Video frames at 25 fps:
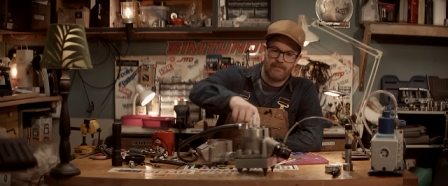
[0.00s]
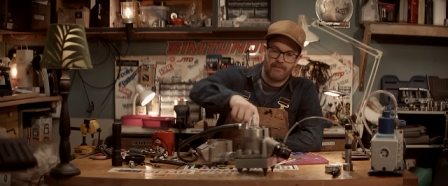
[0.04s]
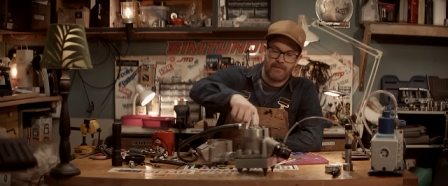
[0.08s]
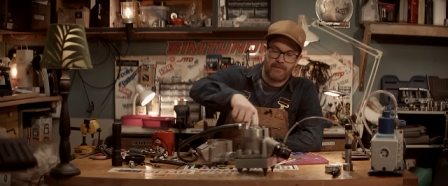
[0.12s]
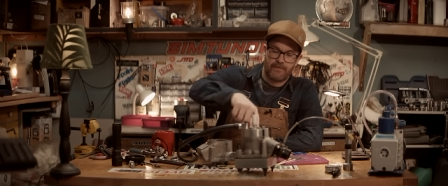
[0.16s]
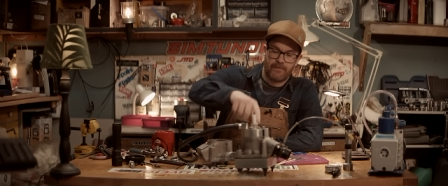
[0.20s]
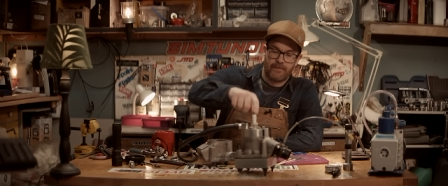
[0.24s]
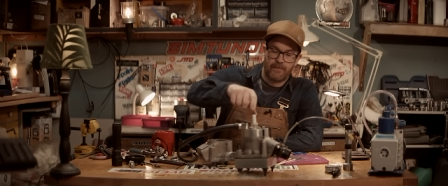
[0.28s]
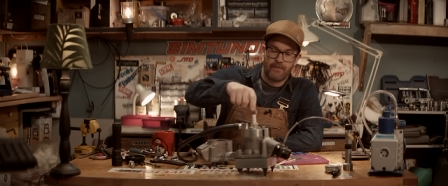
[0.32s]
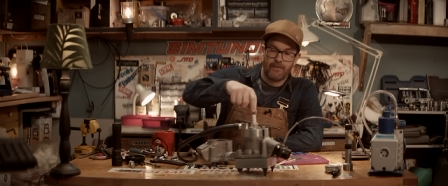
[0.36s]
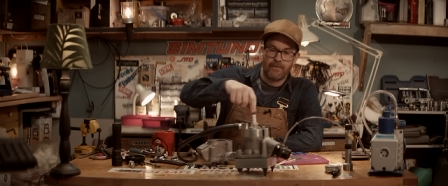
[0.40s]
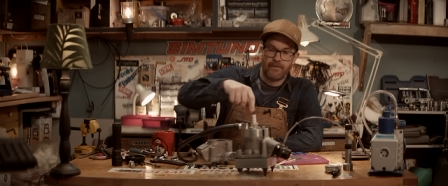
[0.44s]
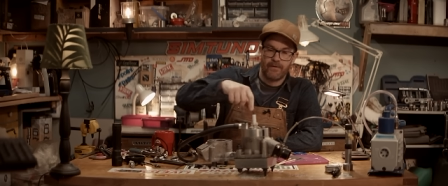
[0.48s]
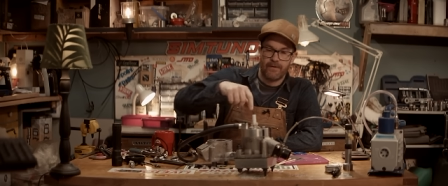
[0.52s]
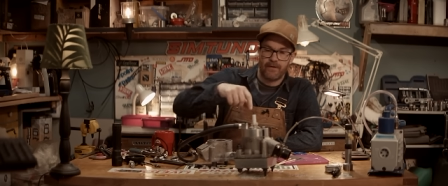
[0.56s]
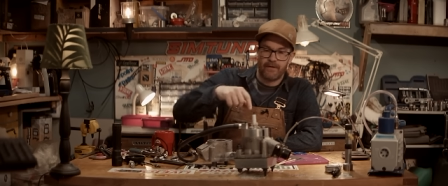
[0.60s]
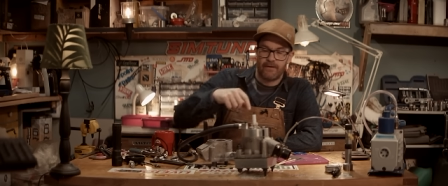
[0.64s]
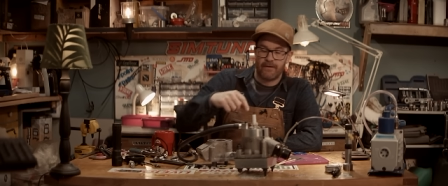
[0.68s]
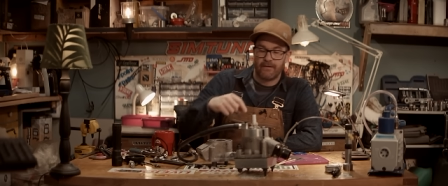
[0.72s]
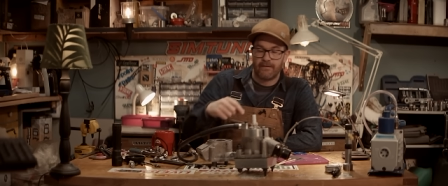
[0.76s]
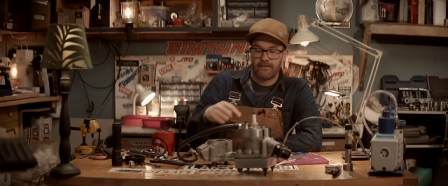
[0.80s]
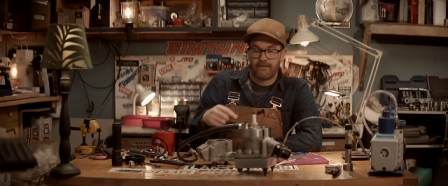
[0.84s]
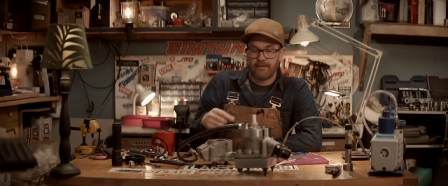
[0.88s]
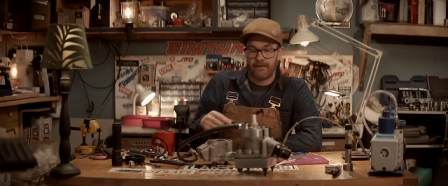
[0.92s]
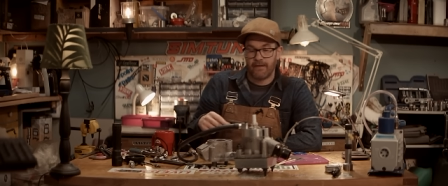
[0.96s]
with
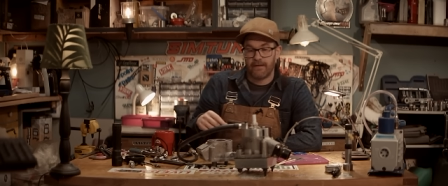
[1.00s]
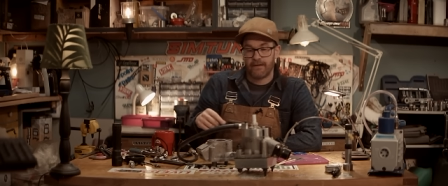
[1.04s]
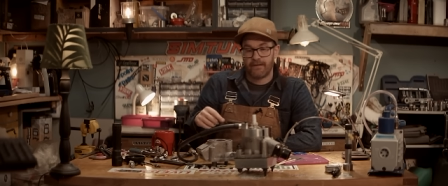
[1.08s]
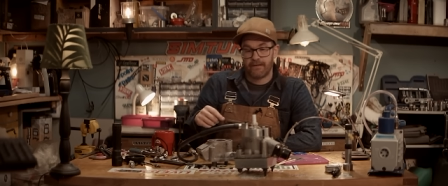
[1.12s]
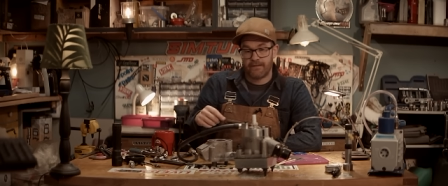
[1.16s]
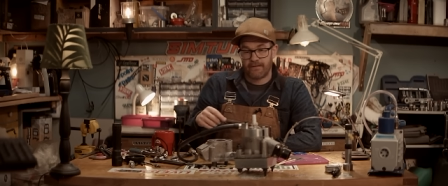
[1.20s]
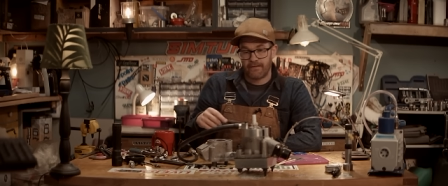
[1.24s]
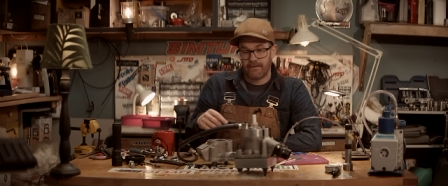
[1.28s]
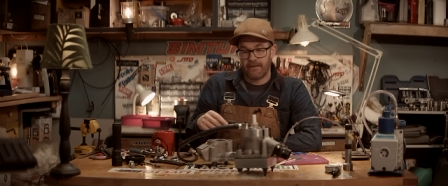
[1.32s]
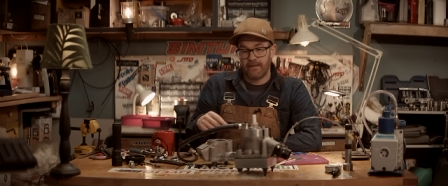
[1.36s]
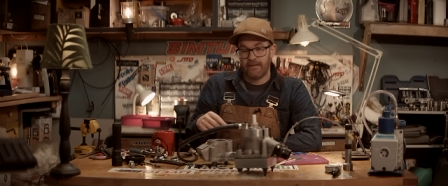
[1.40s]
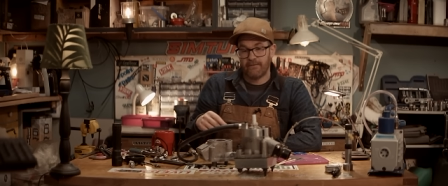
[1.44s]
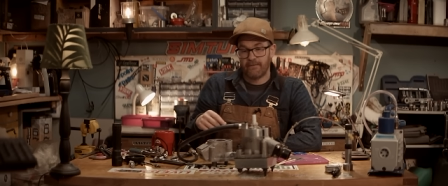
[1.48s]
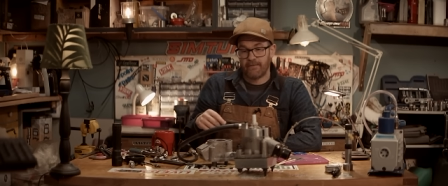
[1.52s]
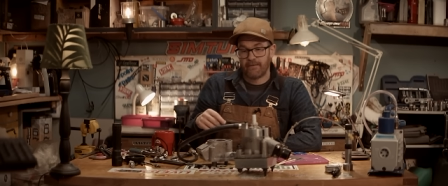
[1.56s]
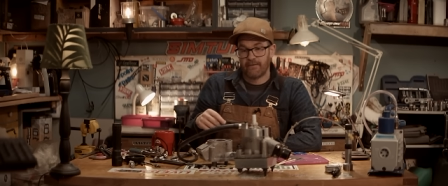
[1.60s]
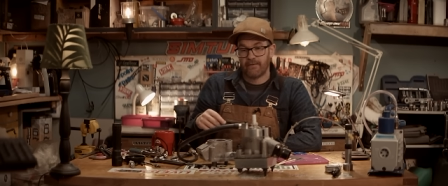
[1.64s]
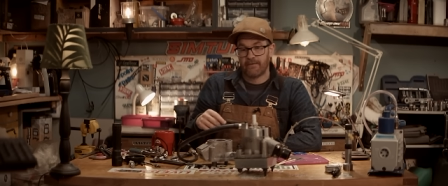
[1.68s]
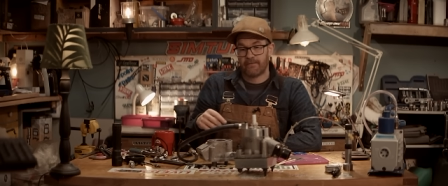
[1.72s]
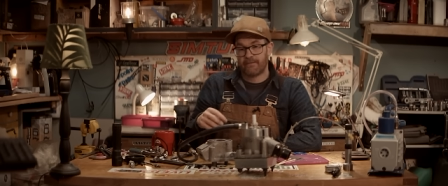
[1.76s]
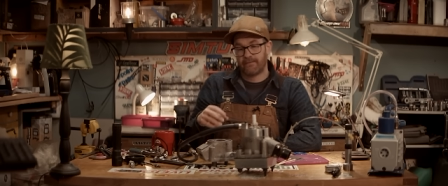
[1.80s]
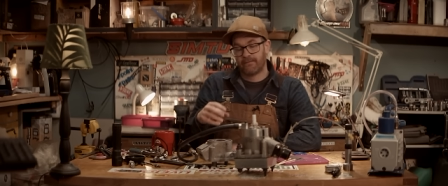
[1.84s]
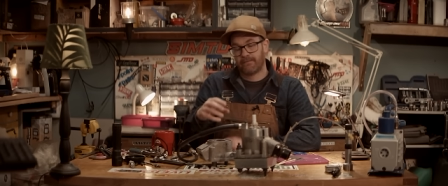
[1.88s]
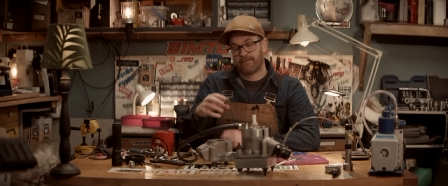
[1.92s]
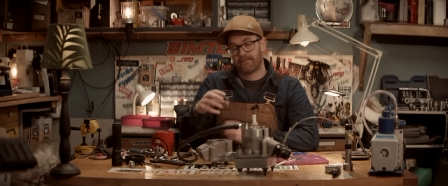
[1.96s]
fluid, there's
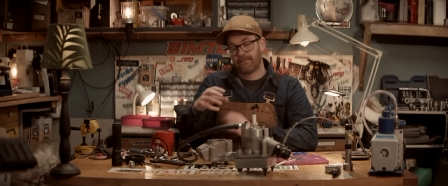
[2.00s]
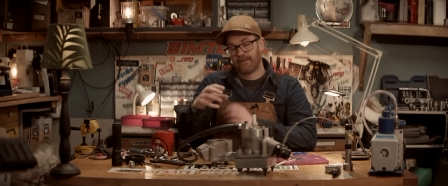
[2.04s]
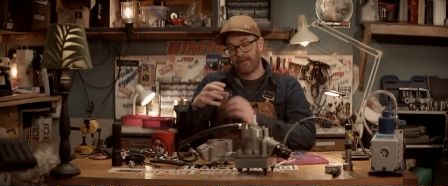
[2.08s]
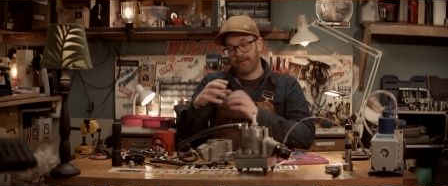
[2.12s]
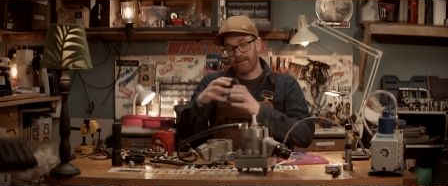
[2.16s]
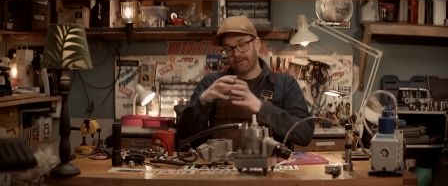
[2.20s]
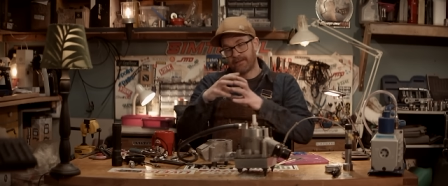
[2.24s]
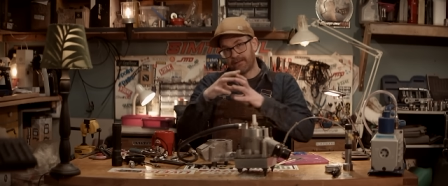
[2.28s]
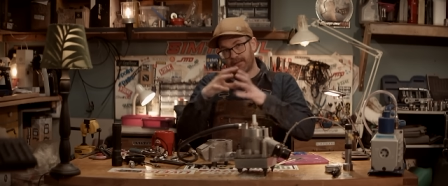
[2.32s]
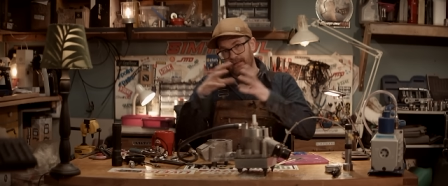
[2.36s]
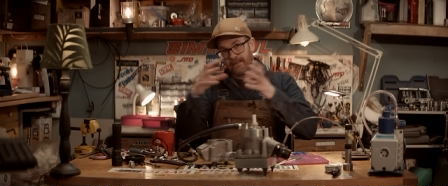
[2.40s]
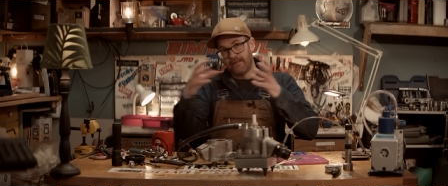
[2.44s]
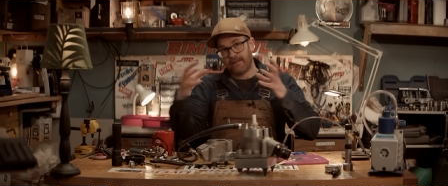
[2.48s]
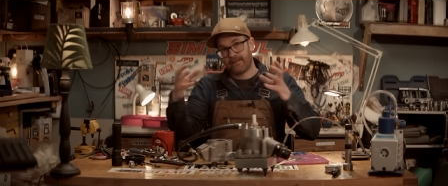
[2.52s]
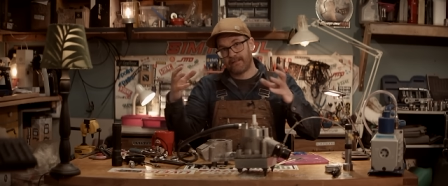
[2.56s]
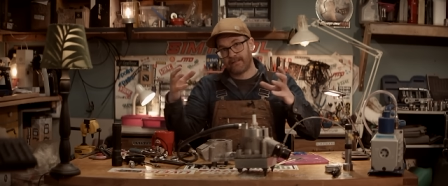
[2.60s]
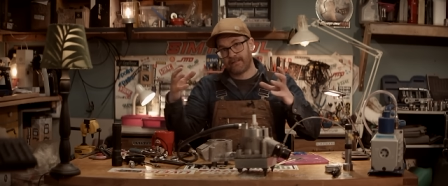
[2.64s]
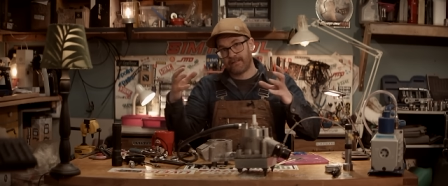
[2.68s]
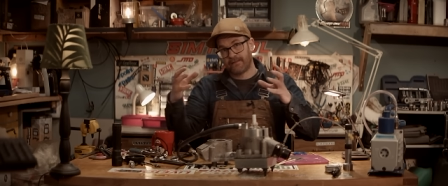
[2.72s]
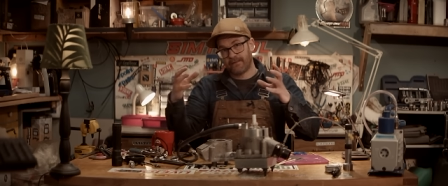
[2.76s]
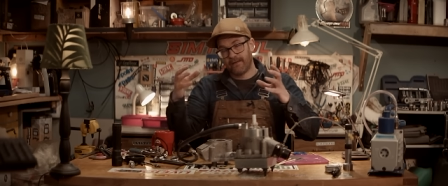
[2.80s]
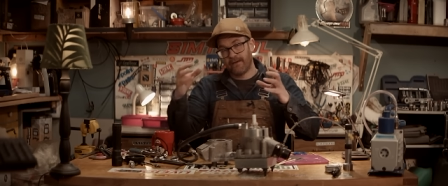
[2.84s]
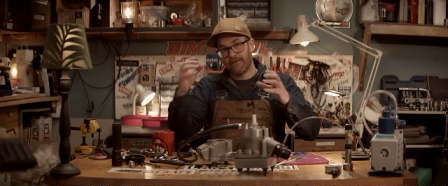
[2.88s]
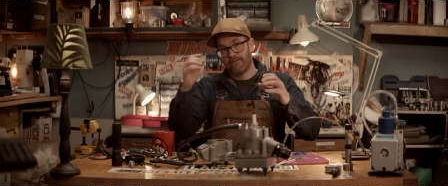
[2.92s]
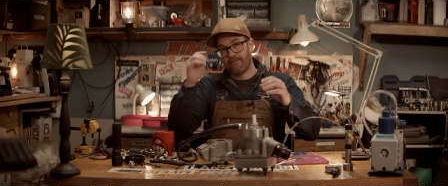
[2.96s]
even, there's
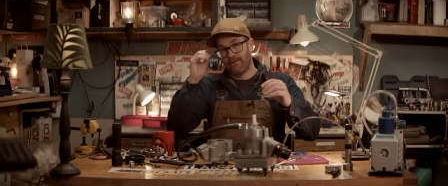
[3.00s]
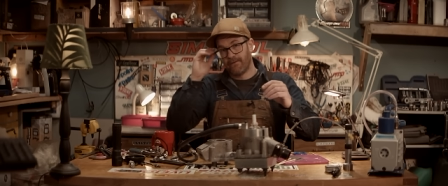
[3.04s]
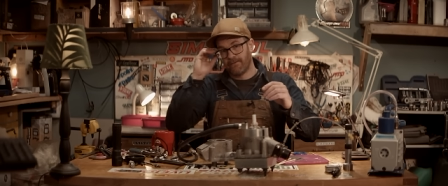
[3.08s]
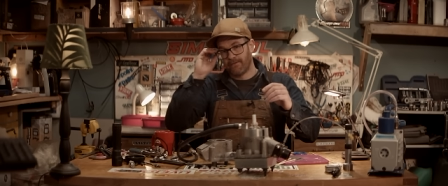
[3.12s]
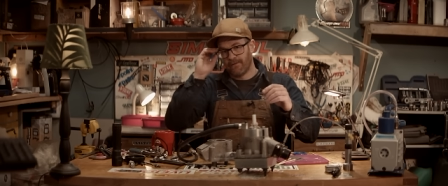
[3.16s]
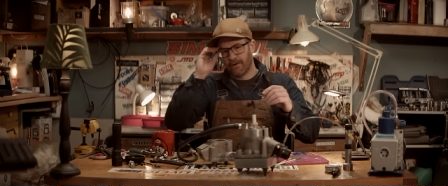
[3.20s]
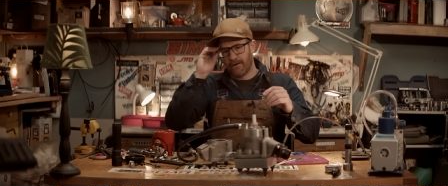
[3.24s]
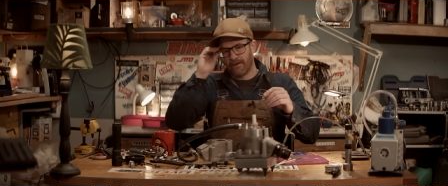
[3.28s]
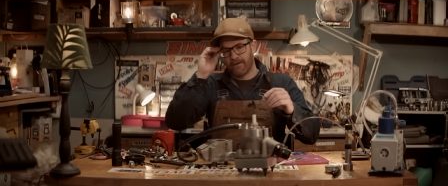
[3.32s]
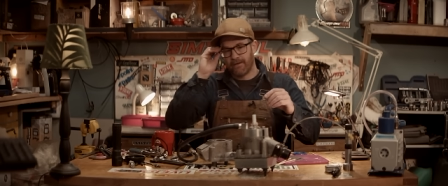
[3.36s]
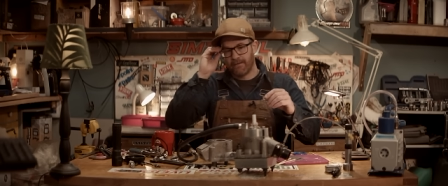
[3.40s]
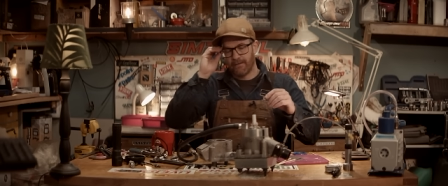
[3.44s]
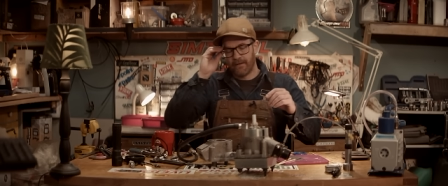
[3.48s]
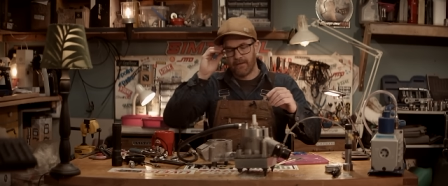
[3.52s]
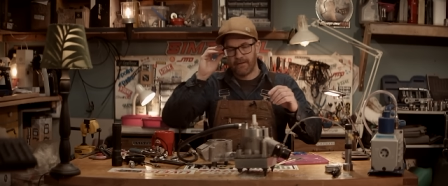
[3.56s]
leaks everywhere.